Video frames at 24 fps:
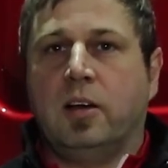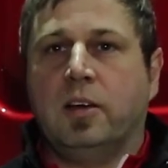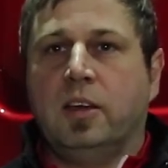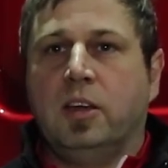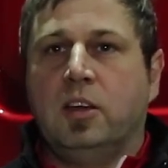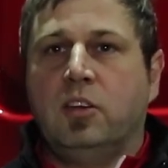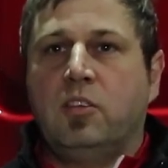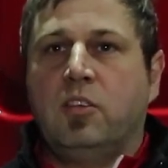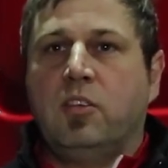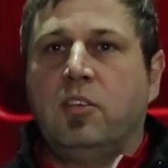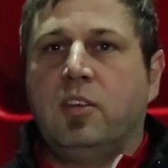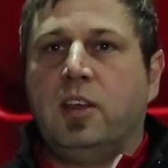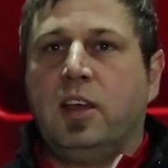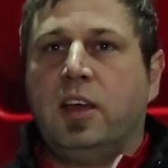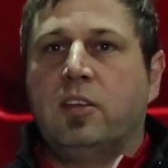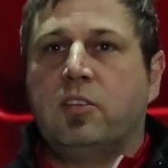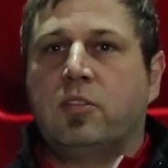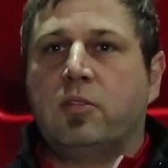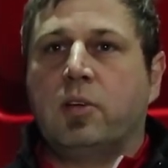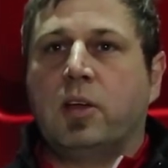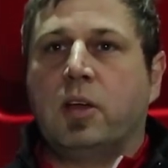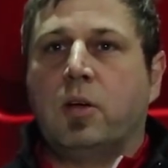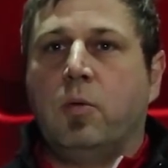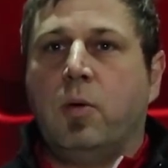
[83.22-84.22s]
each
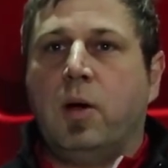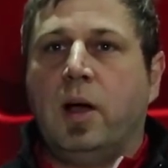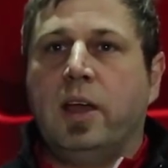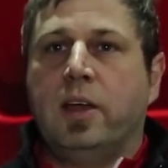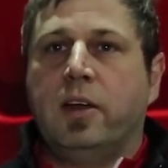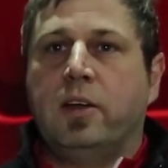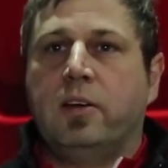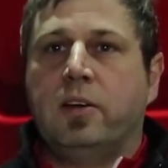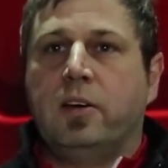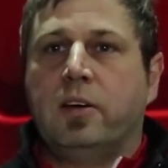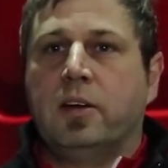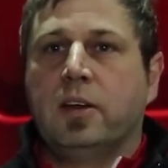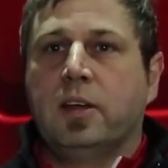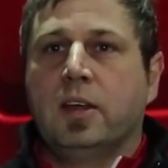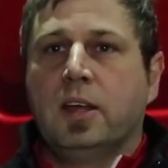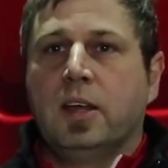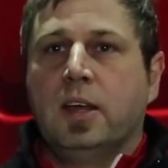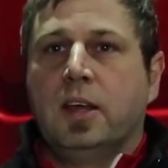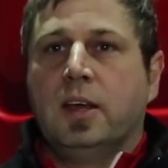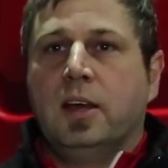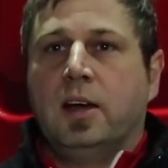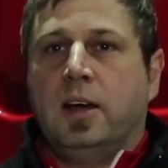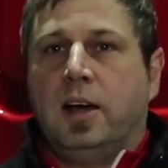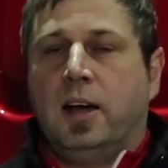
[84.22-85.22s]
state require
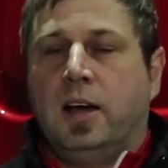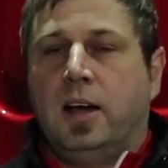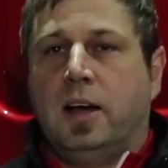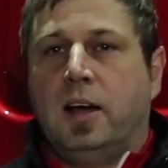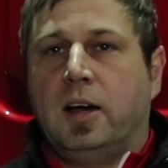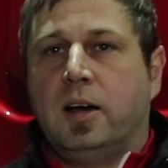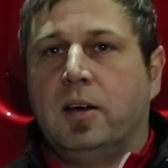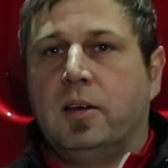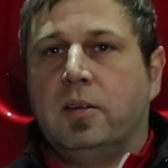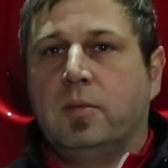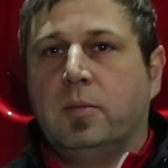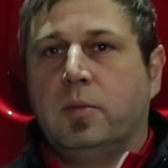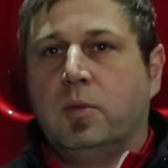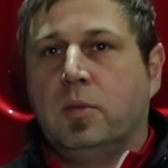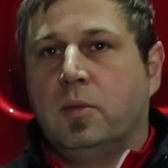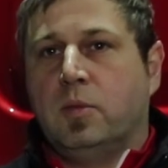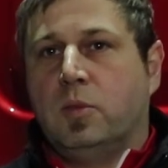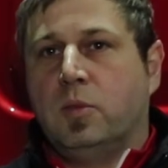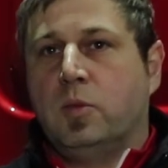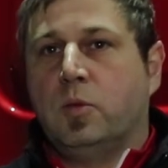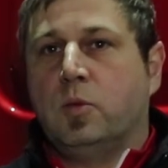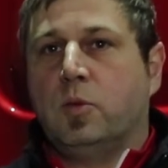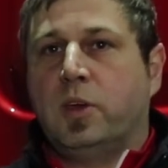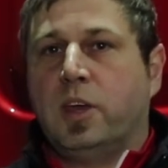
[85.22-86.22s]

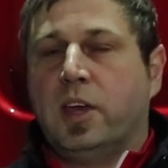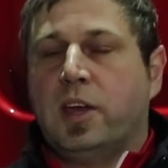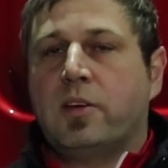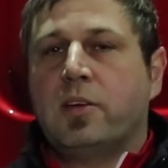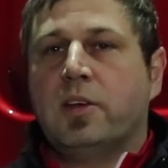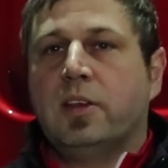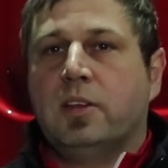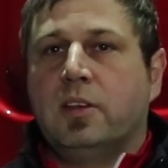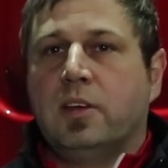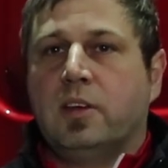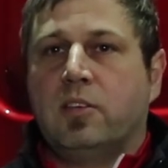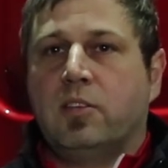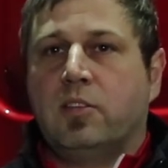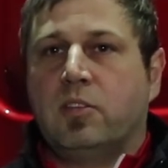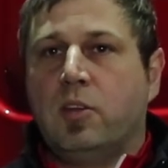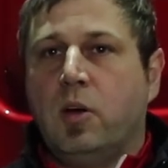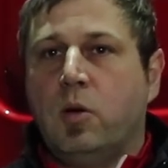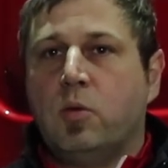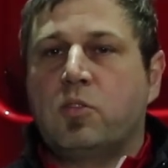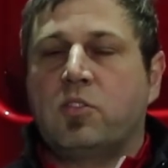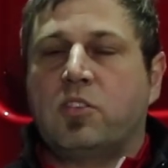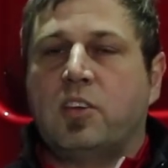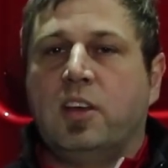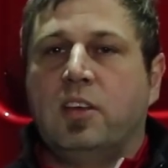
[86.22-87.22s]
to carry the
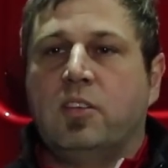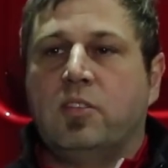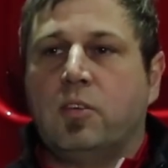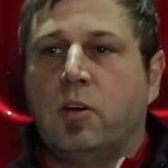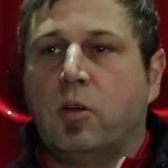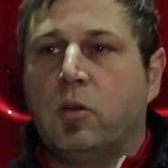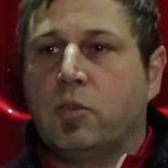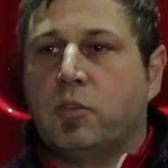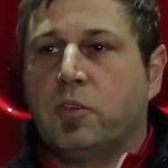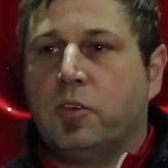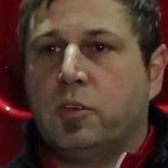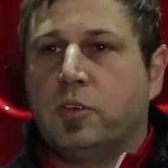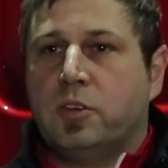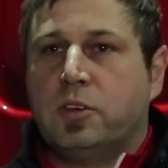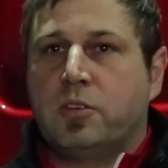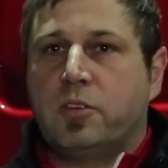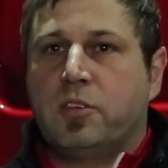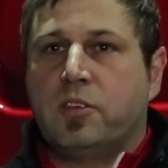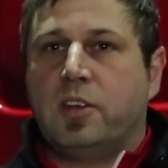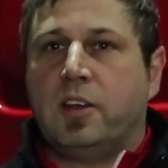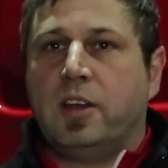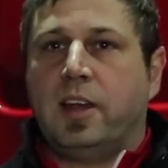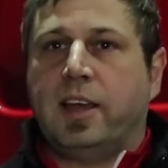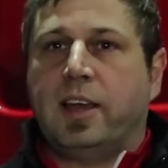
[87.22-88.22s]
snow chains. Also there
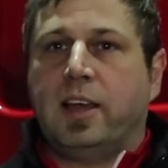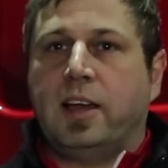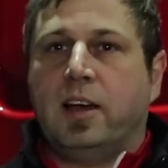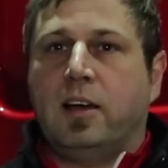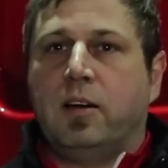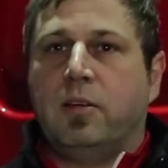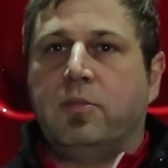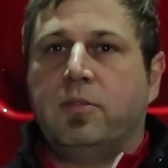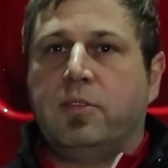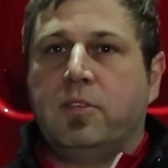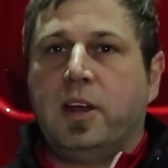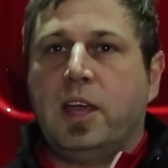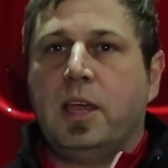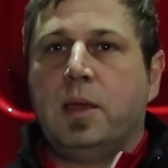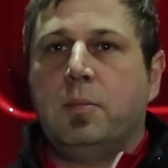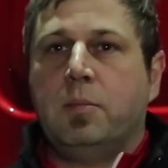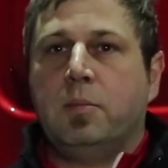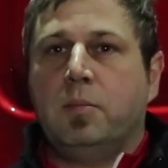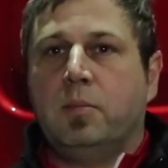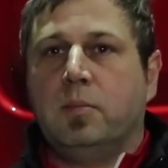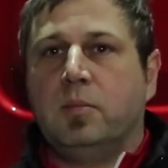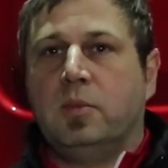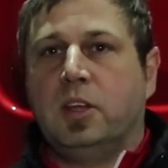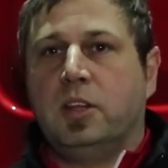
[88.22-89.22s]
is a
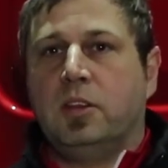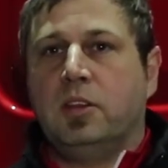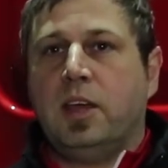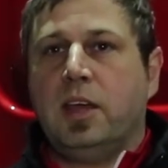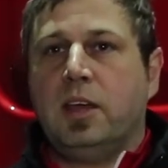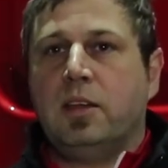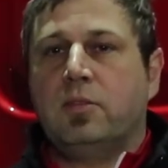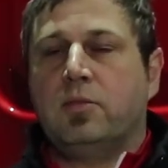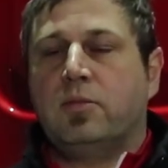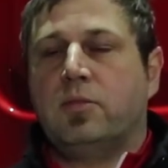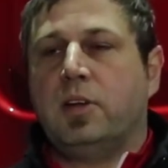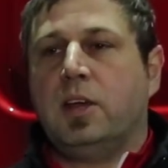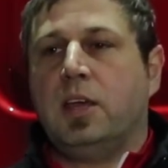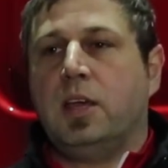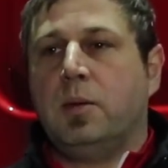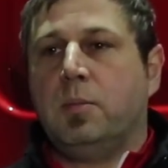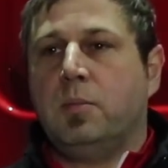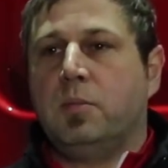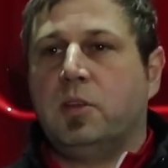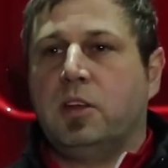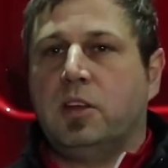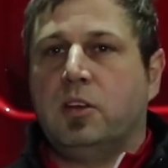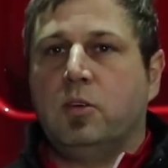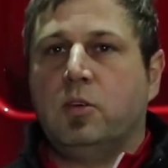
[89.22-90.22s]
frame, the date
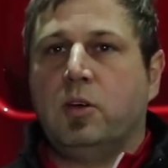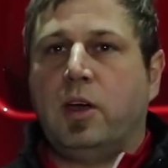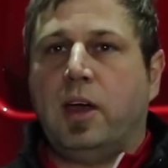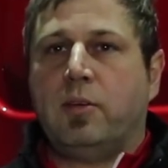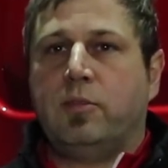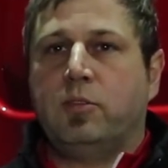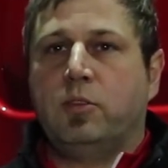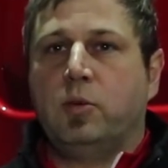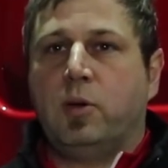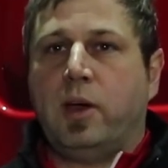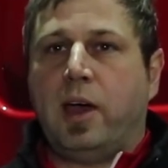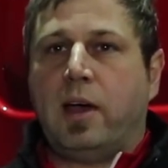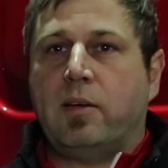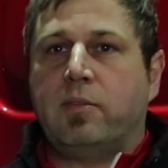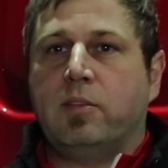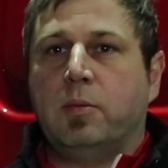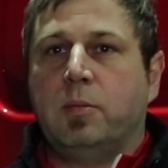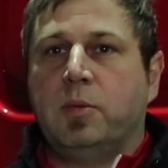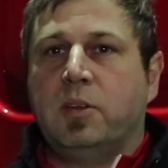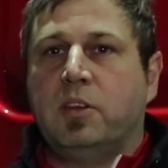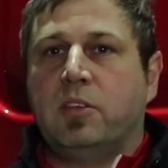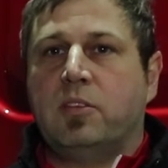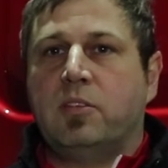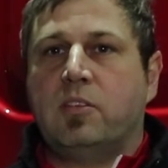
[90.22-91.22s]
frame, that you have to have
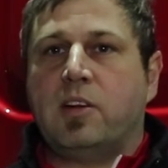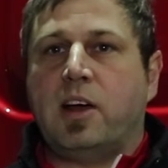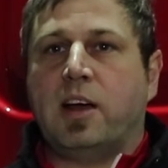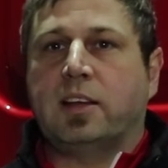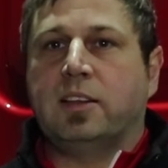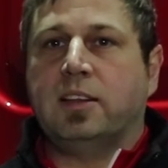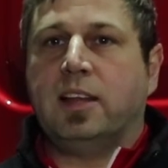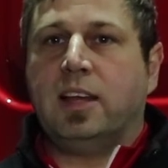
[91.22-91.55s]
them in a truck.